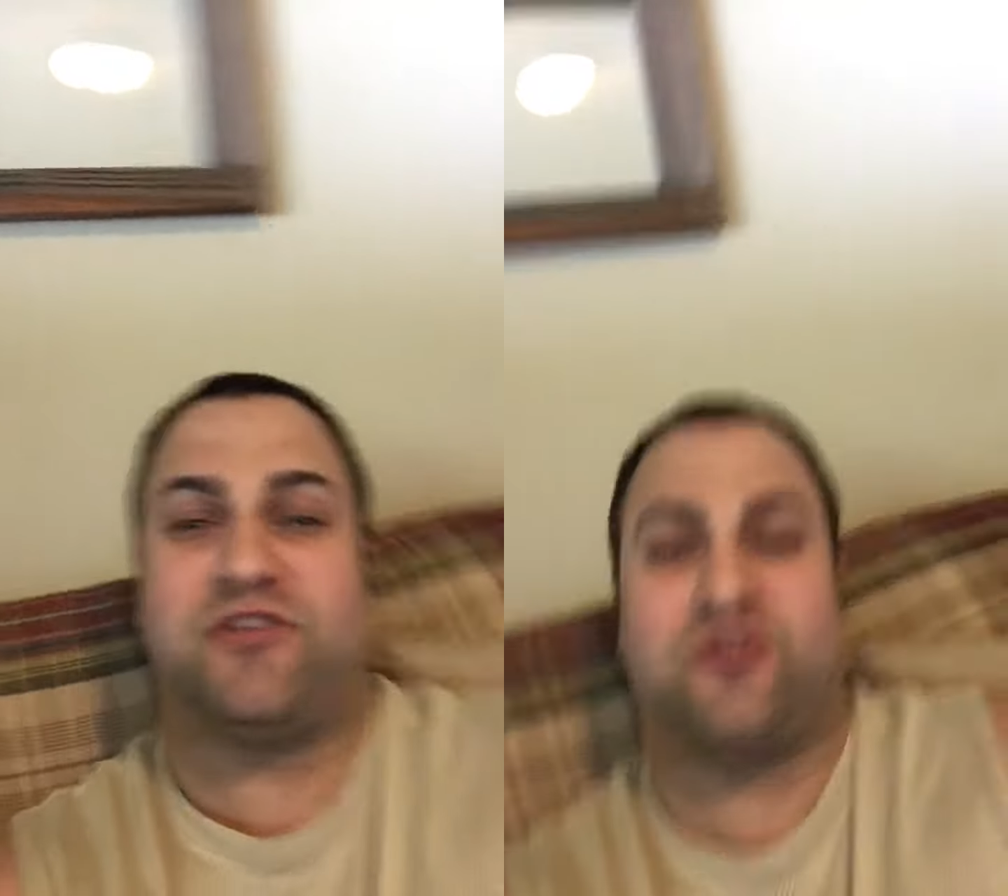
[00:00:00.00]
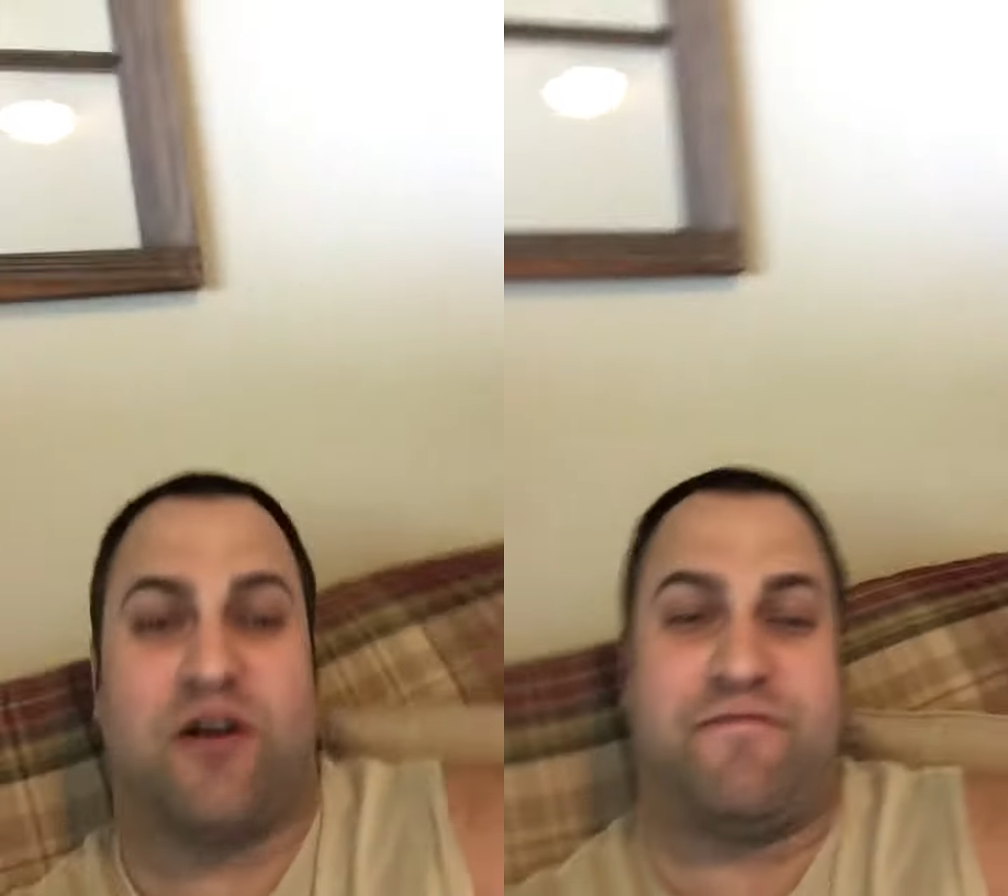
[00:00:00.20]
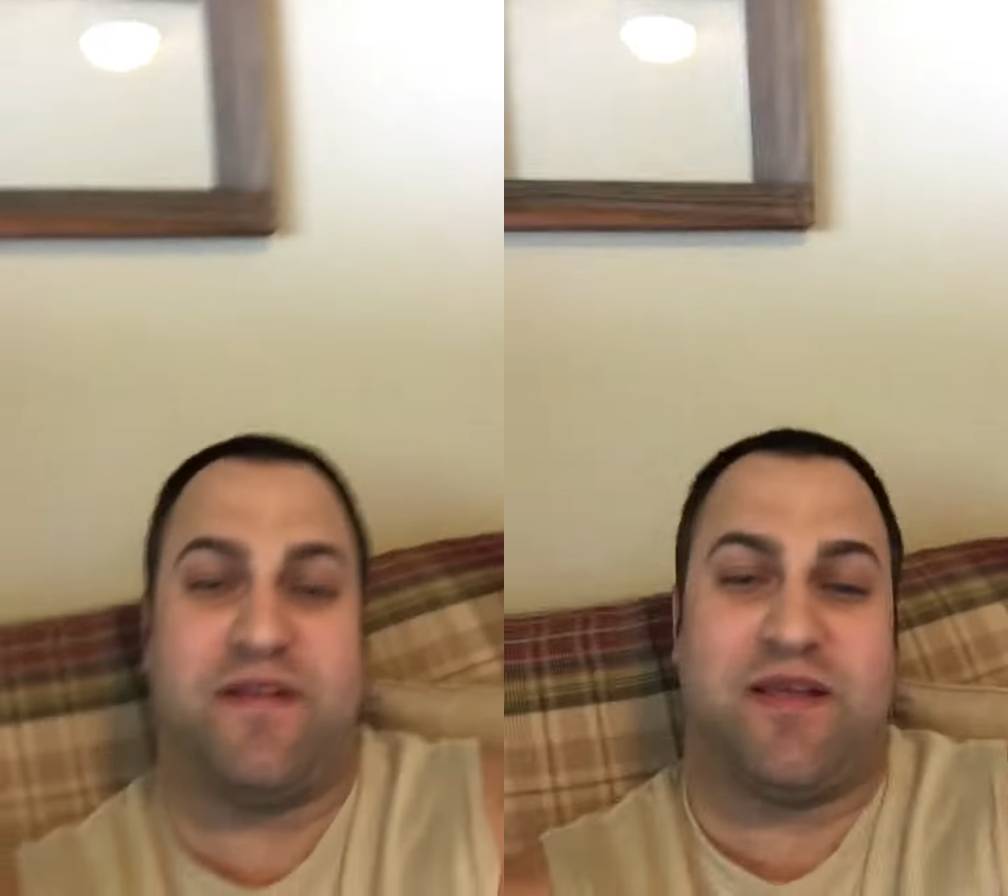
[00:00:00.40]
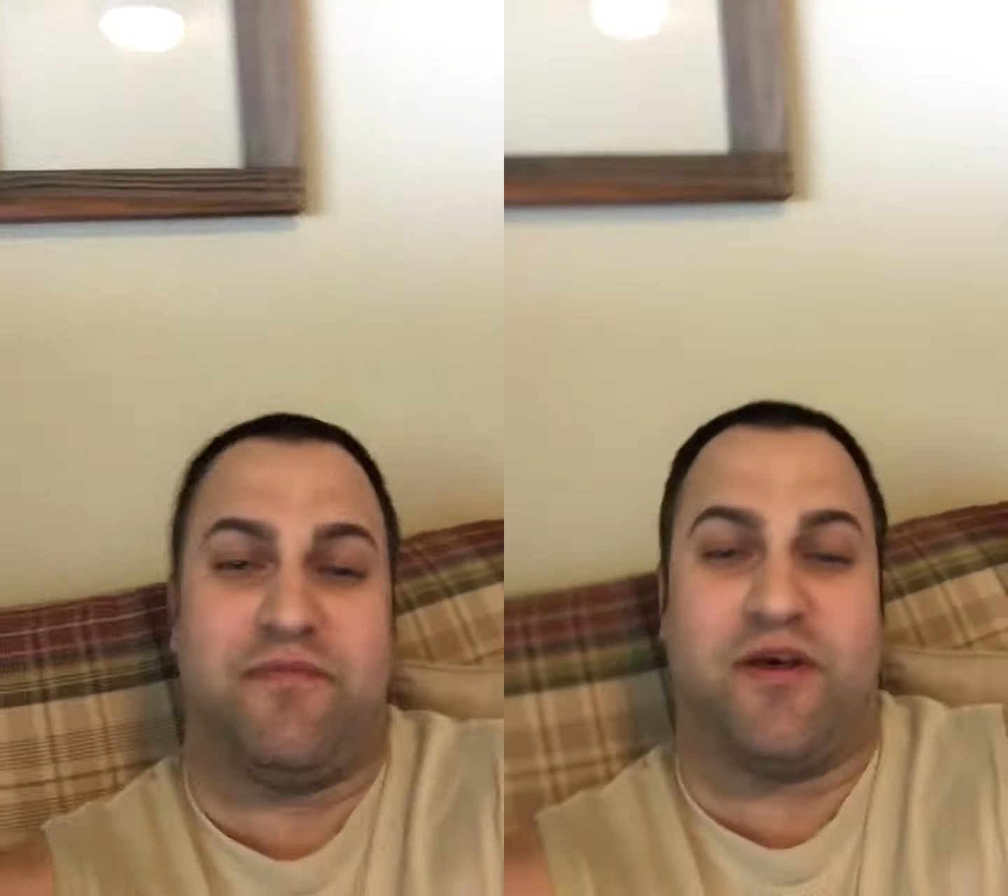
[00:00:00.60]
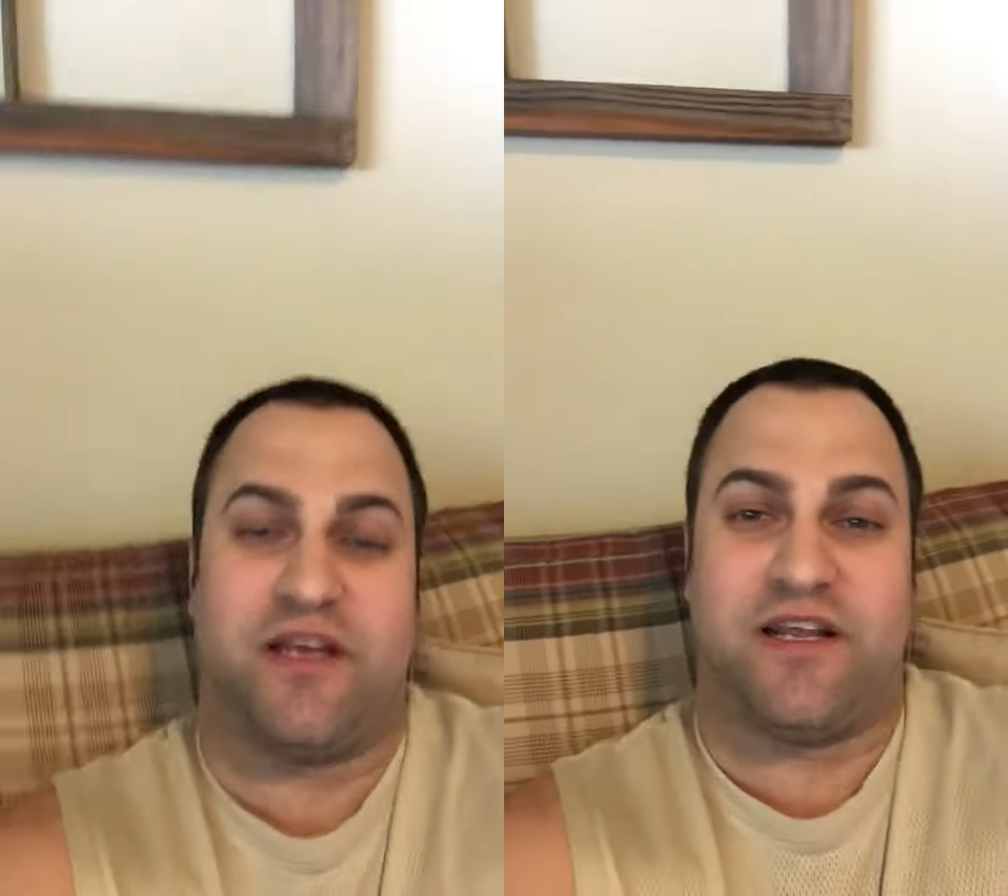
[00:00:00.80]
$250
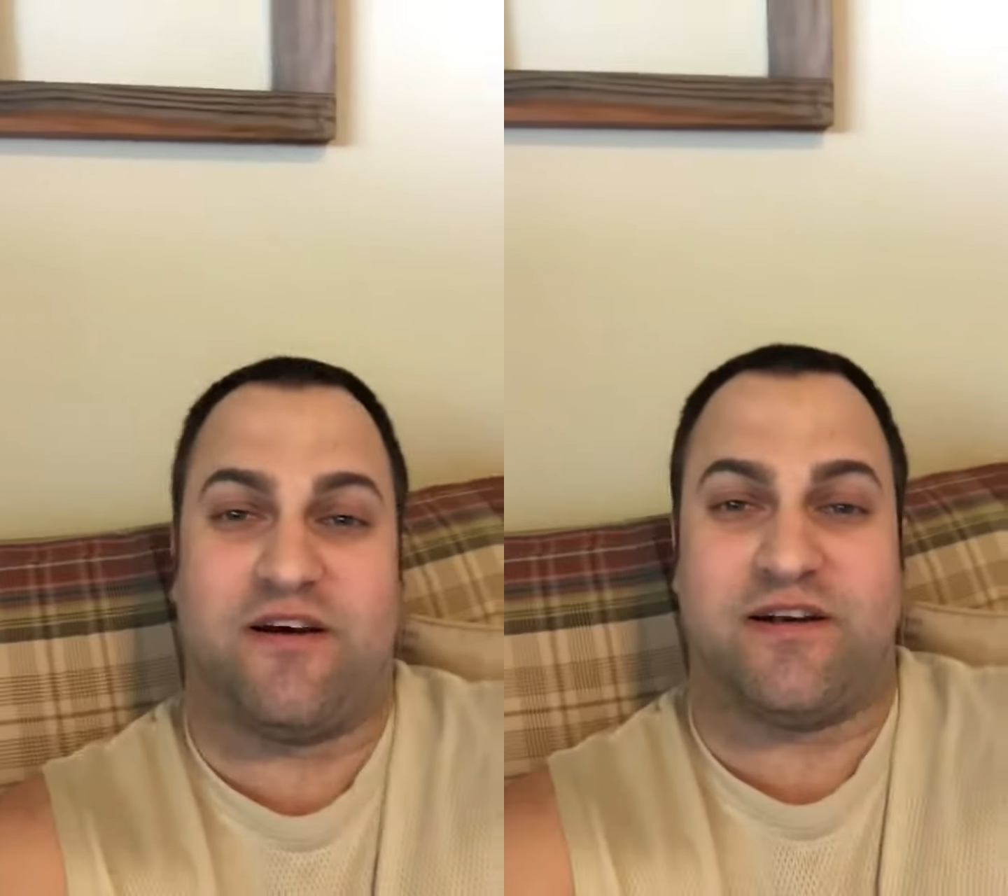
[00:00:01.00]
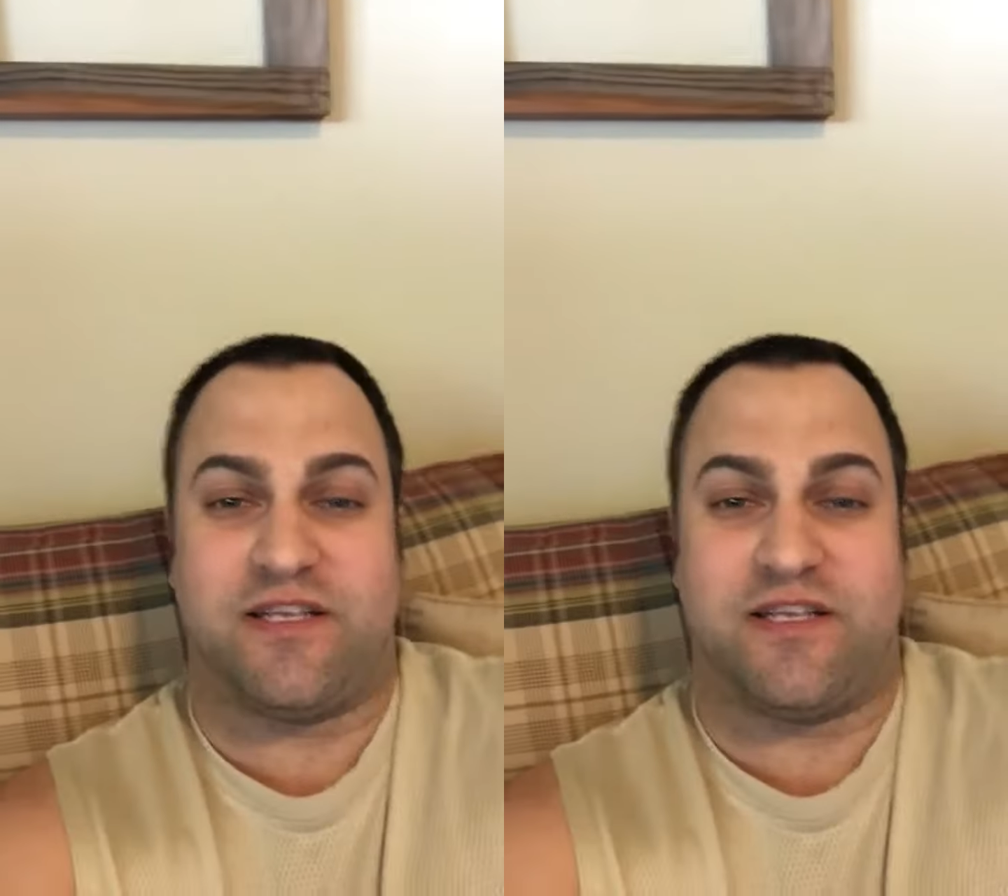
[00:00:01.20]
million